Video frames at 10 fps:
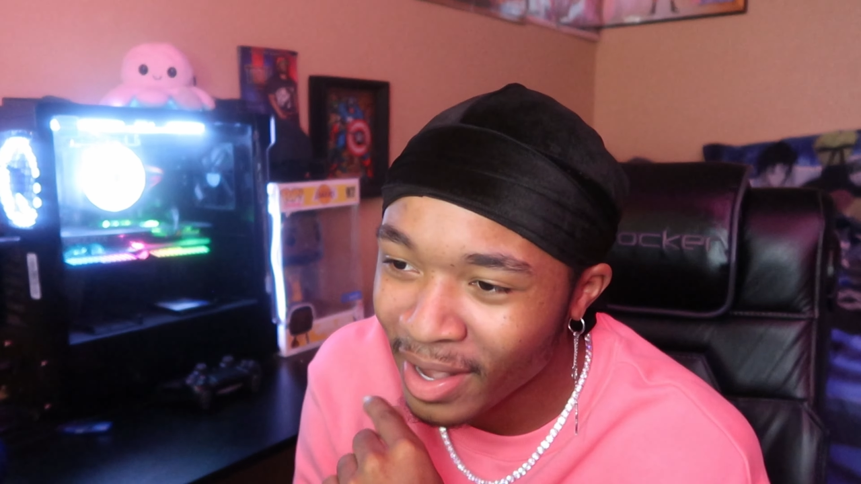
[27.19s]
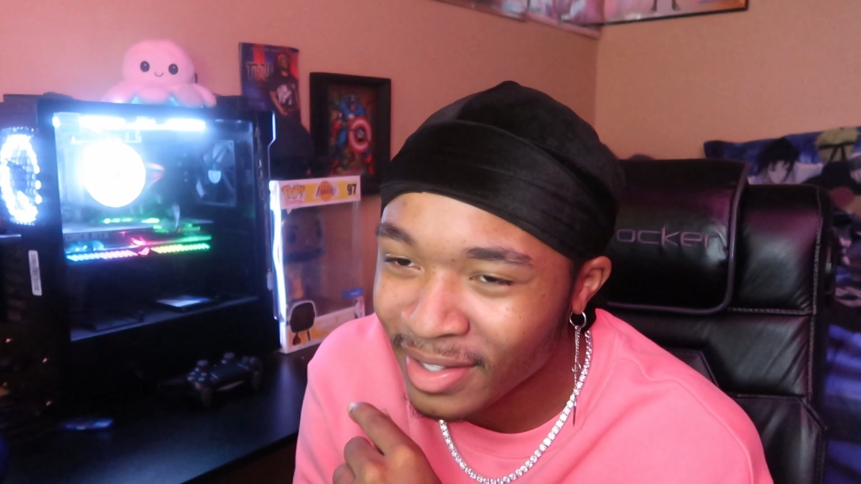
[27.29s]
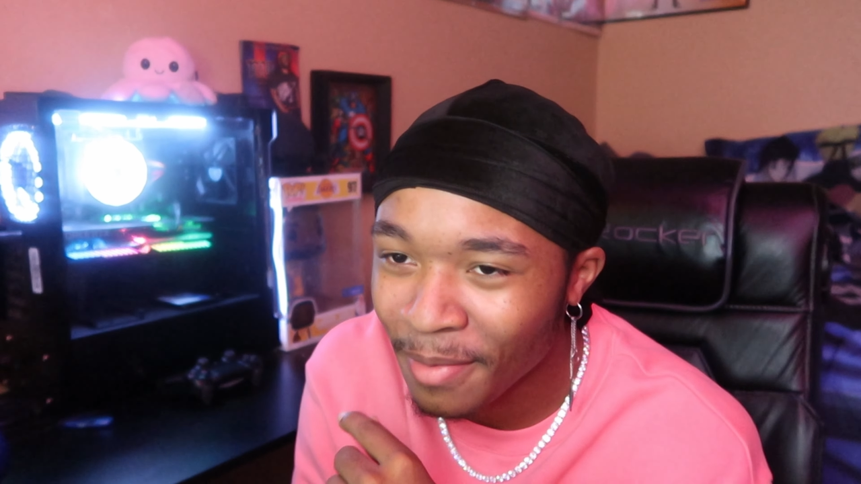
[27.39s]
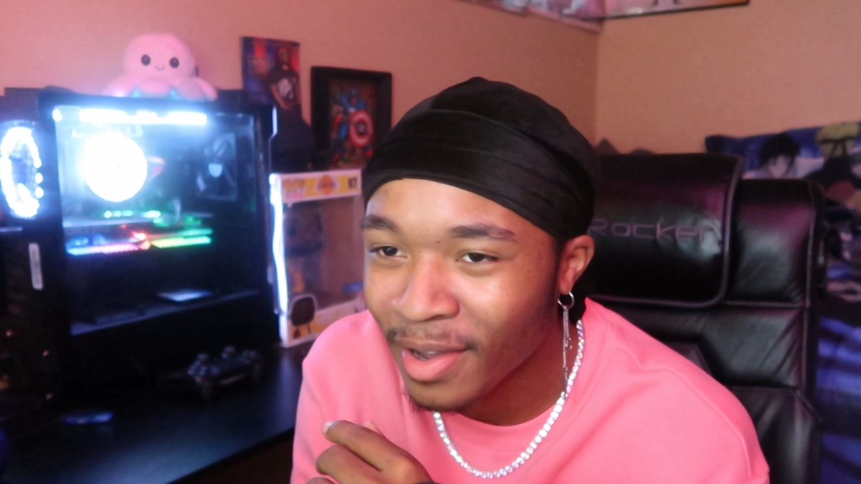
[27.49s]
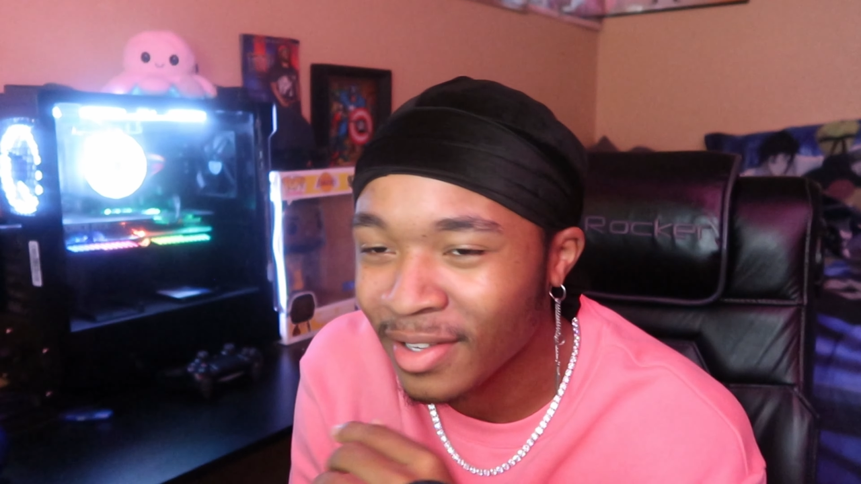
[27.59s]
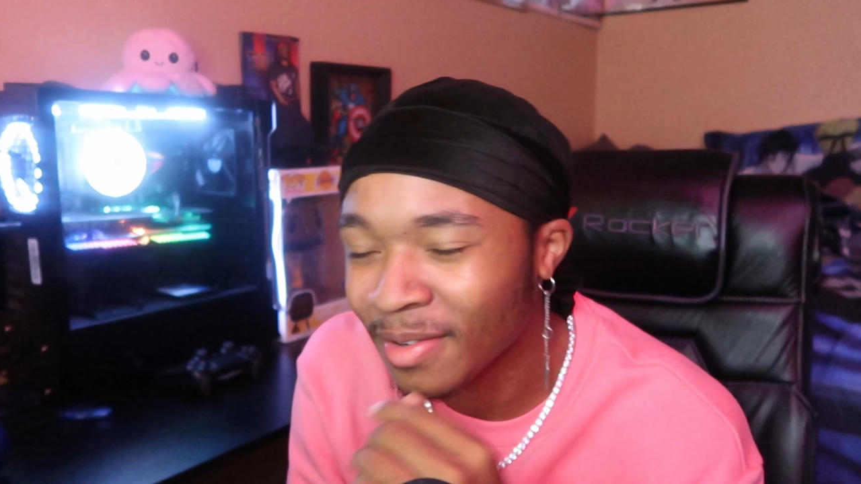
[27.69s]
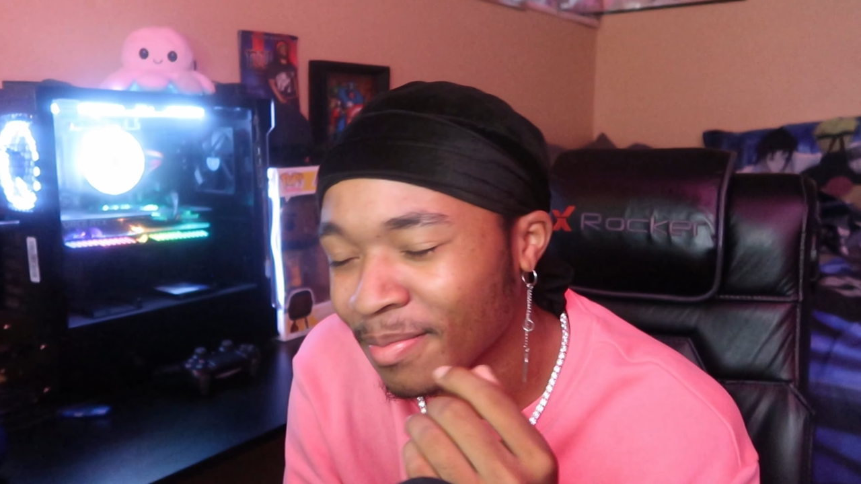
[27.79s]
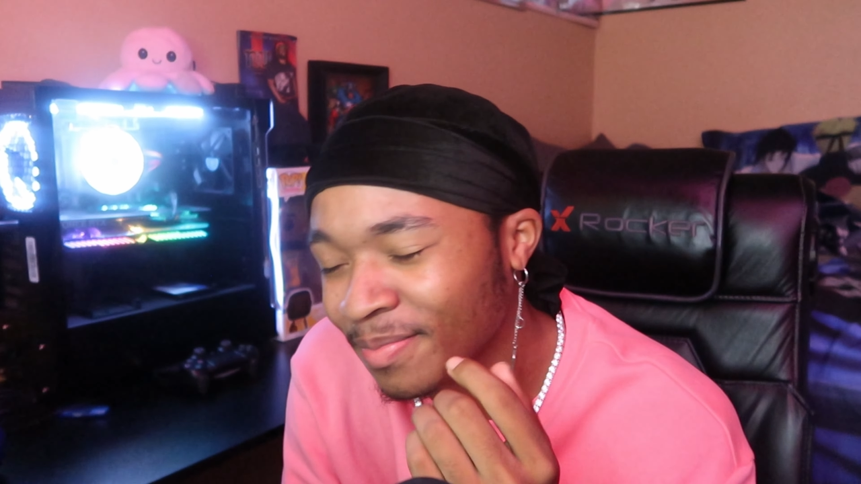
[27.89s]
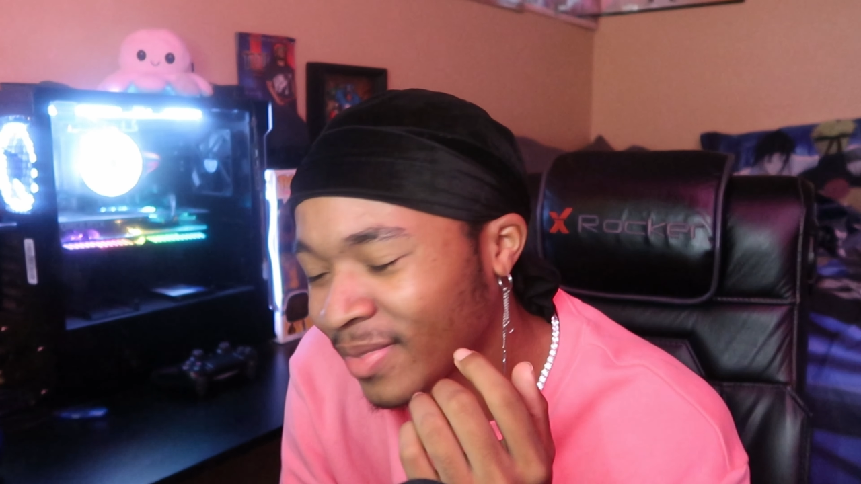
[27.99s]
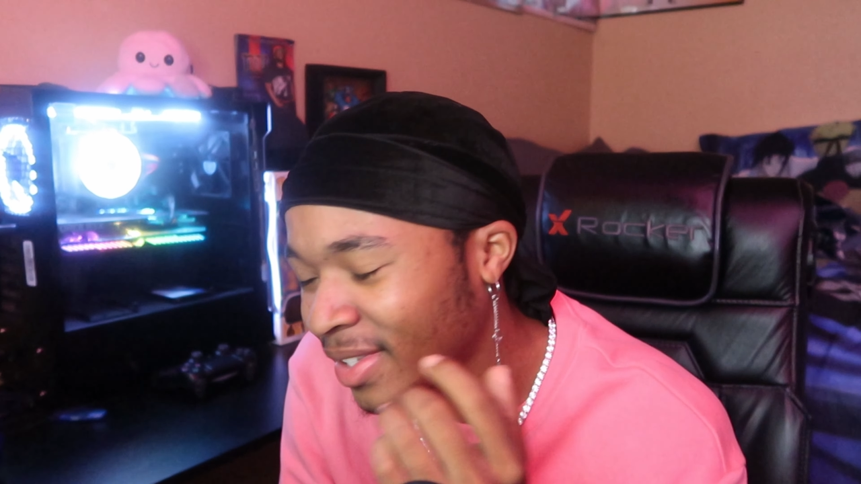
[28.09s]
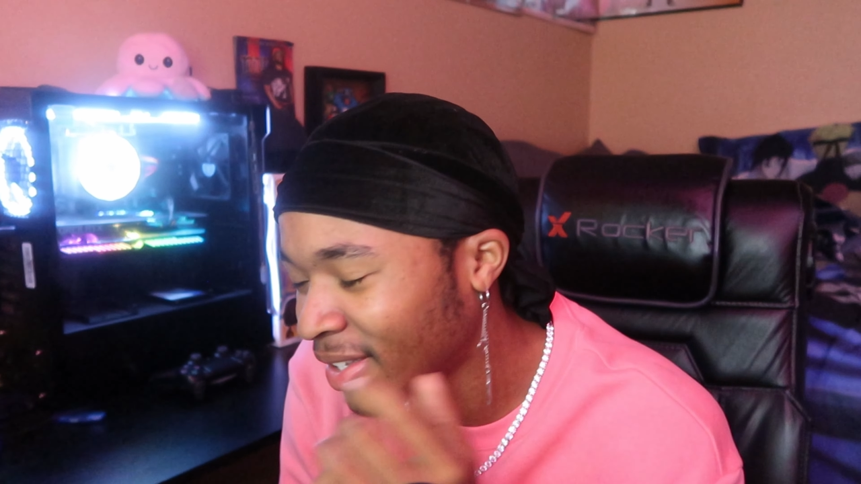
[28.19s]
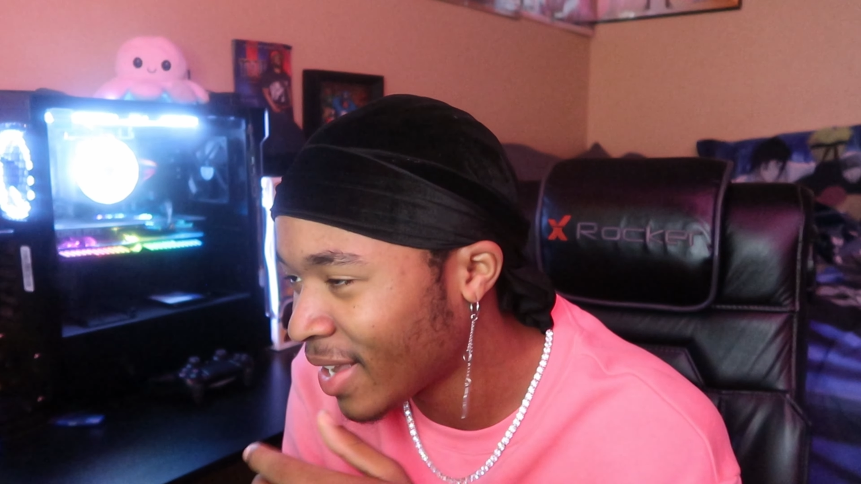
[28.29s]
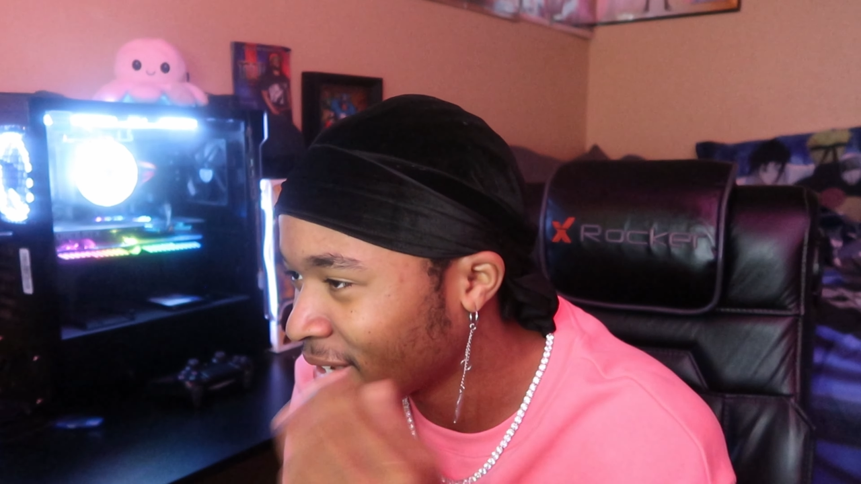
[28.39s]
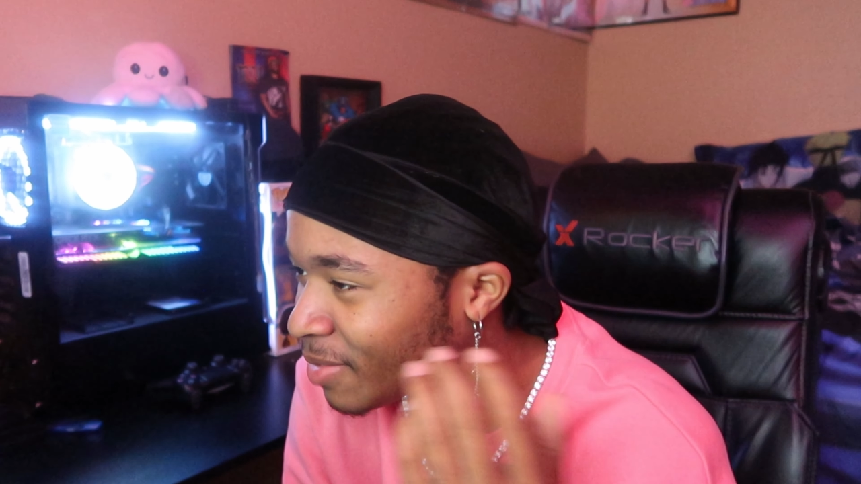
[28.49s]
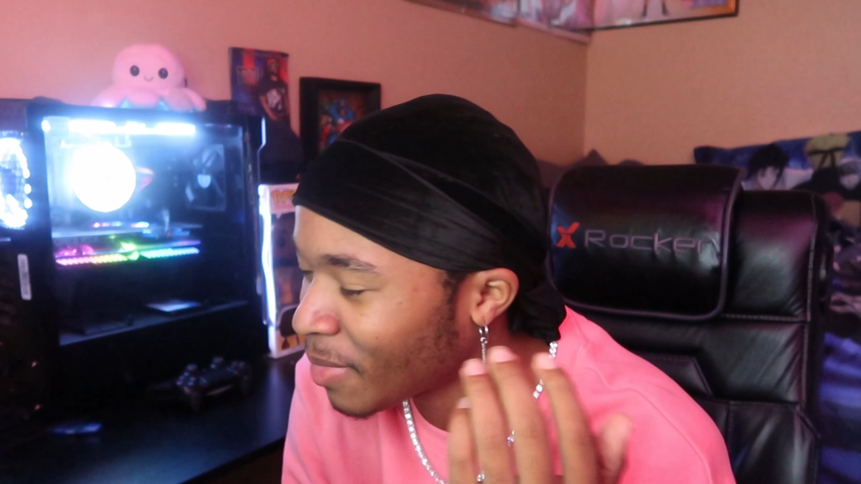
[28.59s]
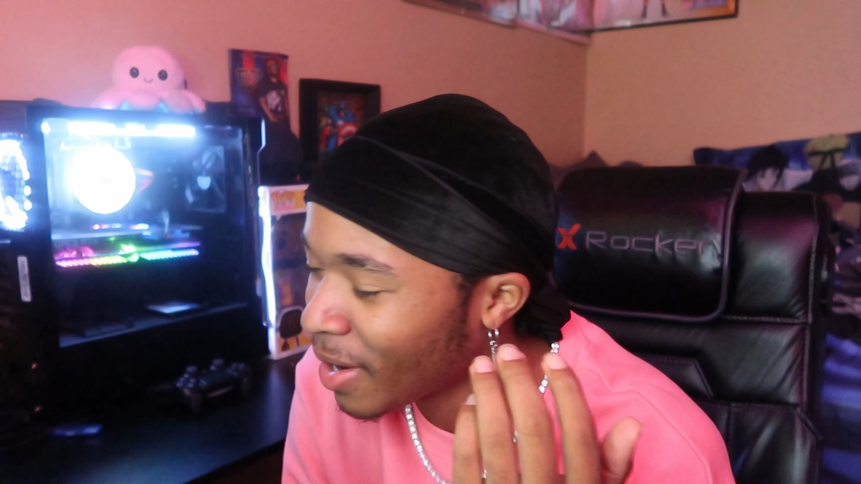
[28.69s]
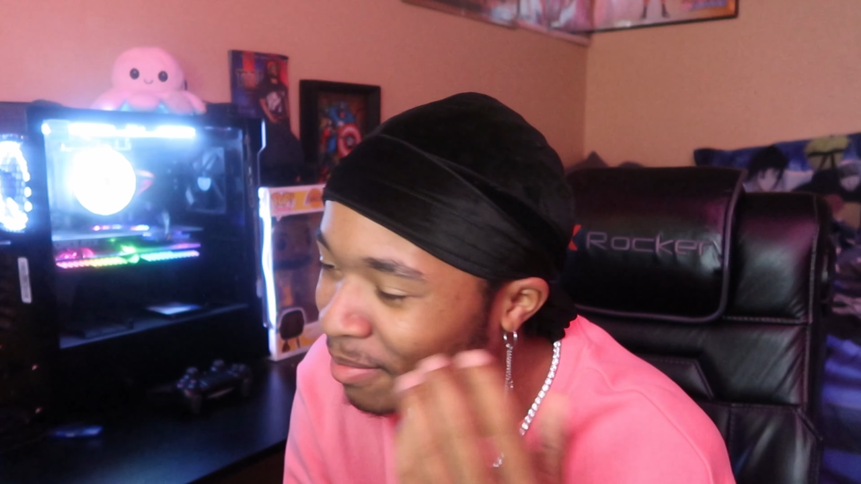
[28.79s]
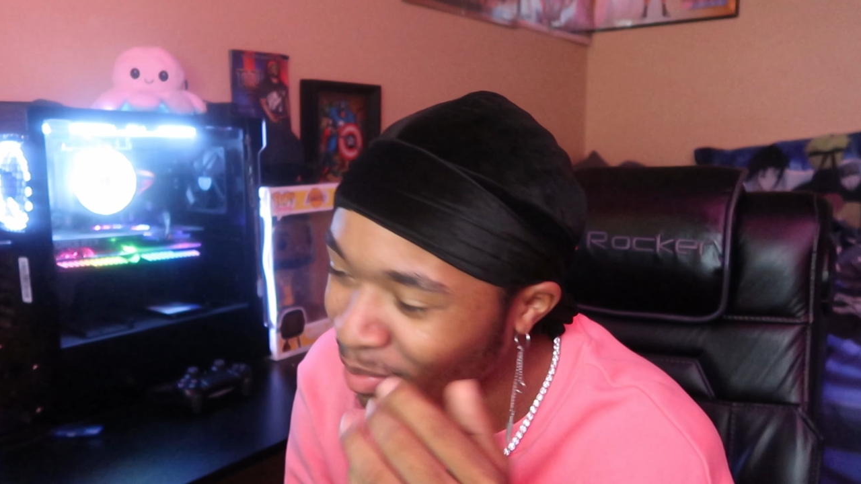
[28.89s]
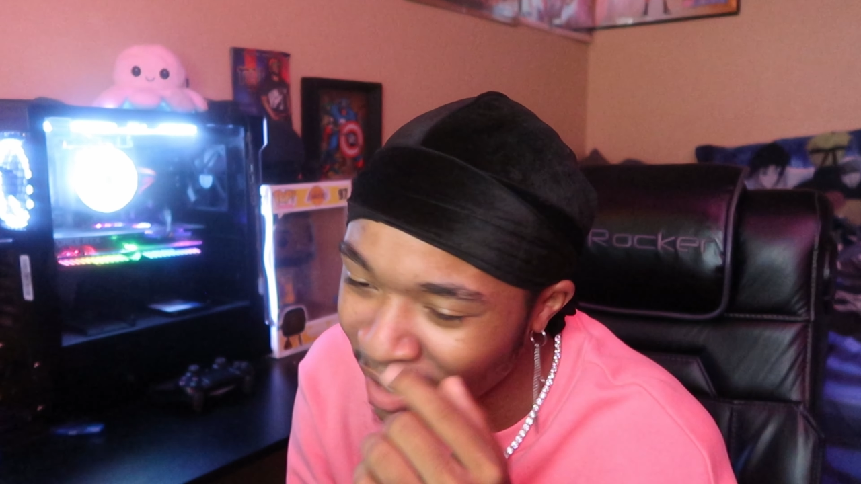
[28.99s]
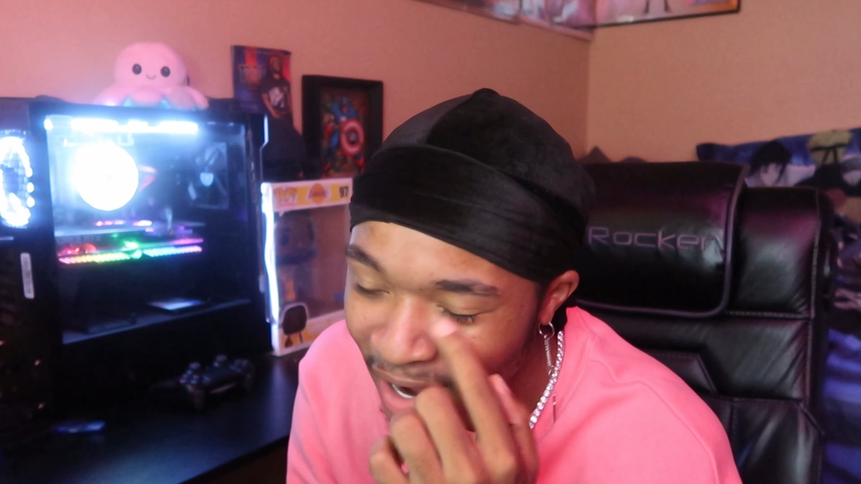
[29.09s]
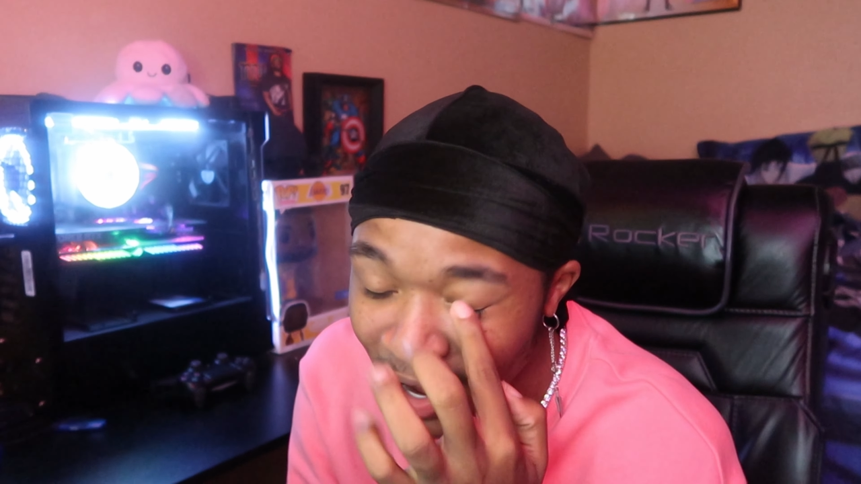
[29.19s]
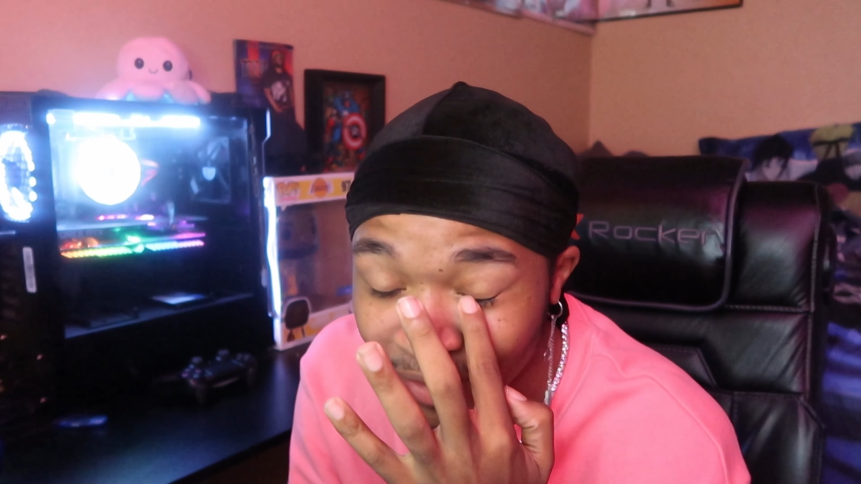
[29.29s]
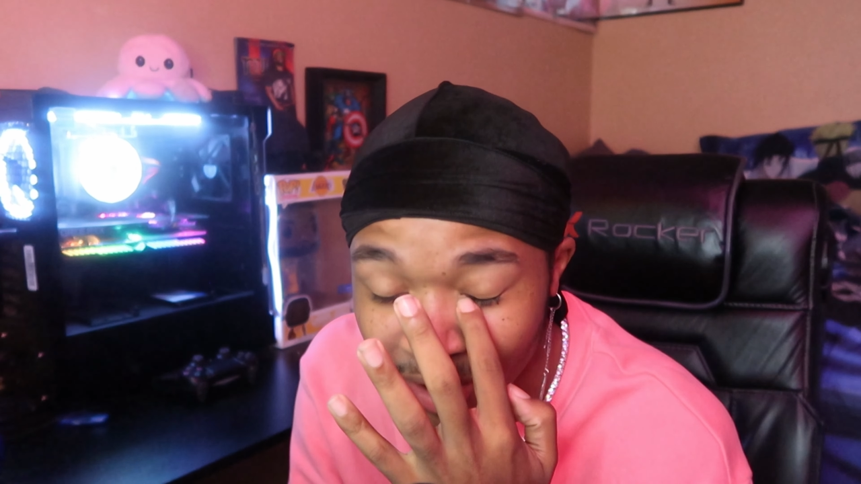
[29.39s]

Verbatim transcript: It's not because I'm catching my breath,